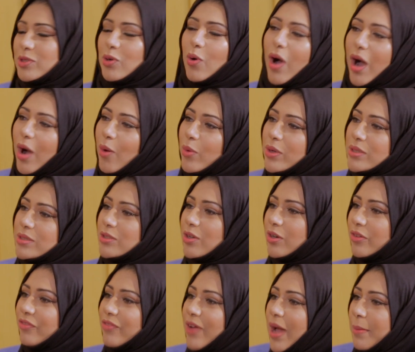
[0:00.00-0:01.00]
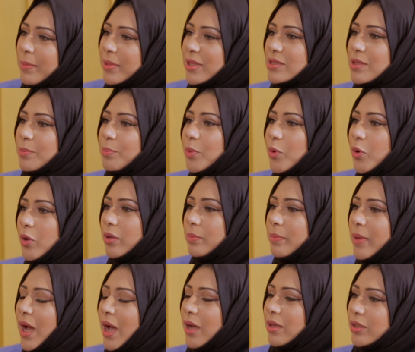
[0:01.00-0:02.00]
So how was your family support
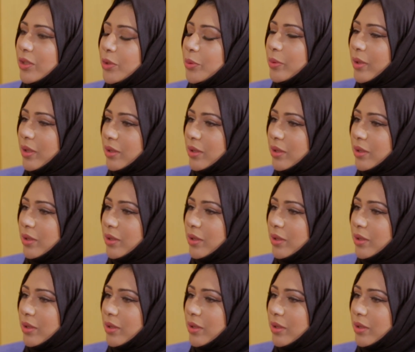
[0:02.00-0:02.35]
behind you?